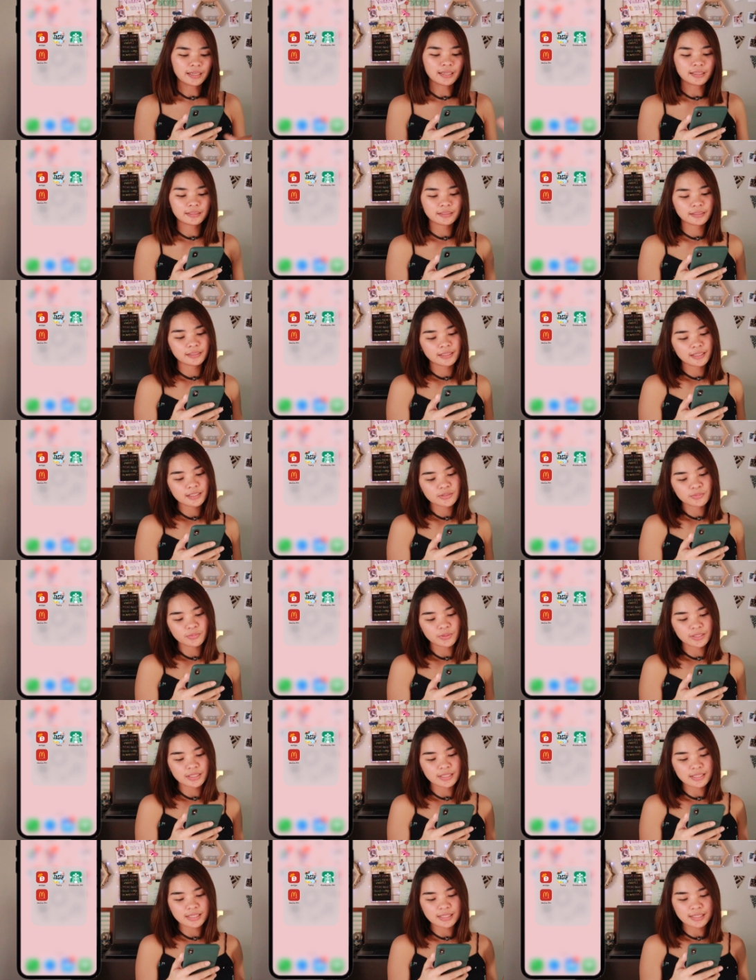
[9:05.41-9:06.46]
And the next
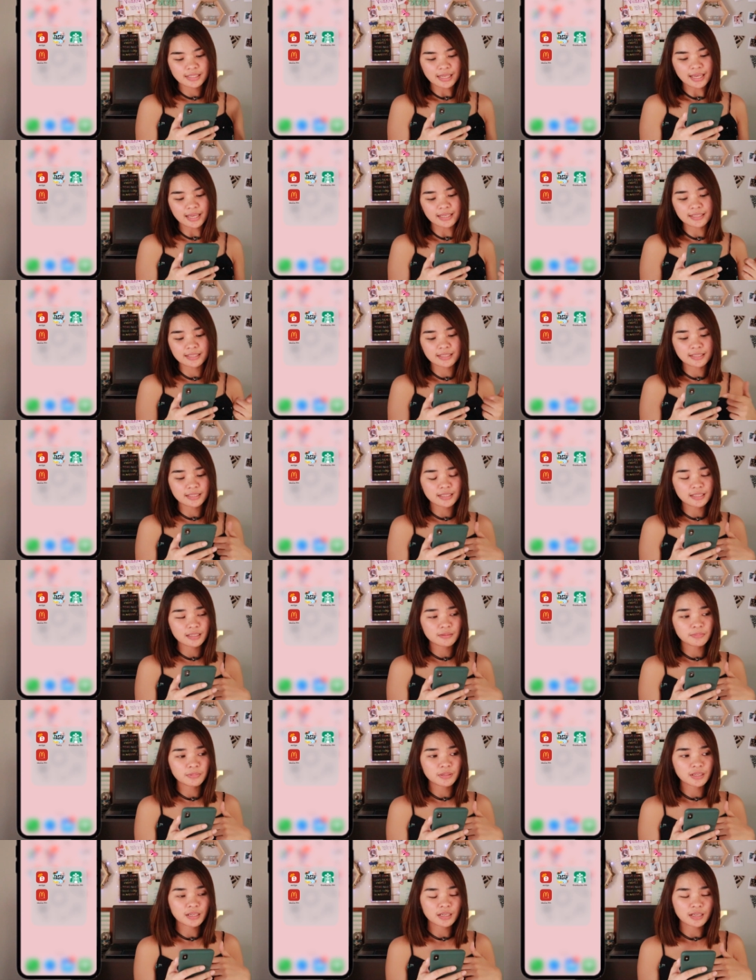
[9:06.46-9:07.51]
one is Tasty
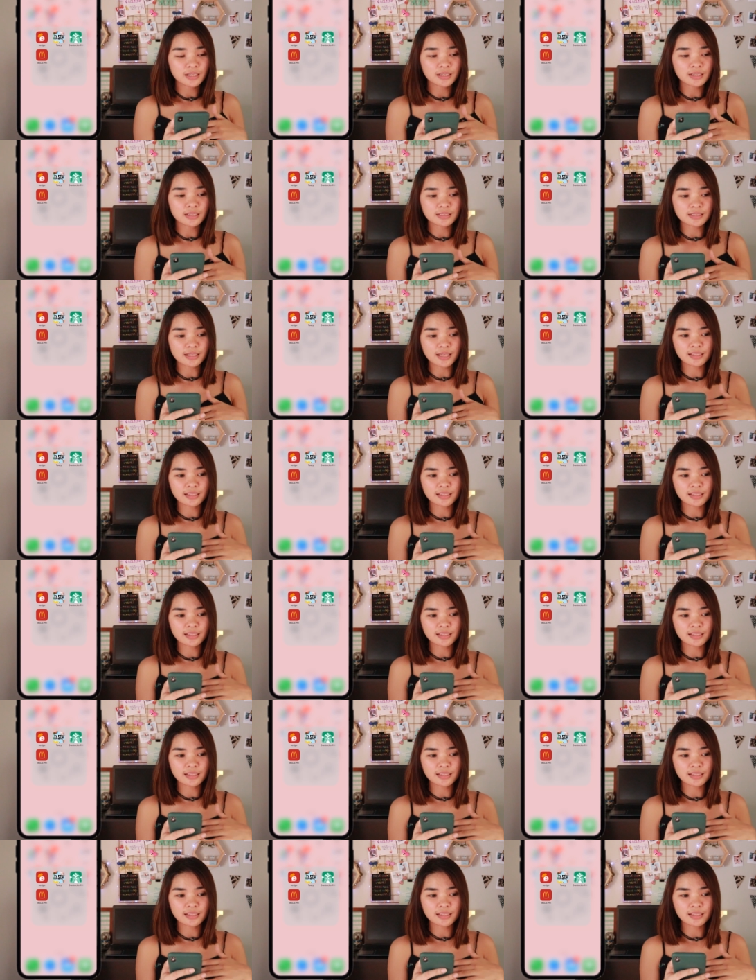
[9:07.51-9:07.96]
because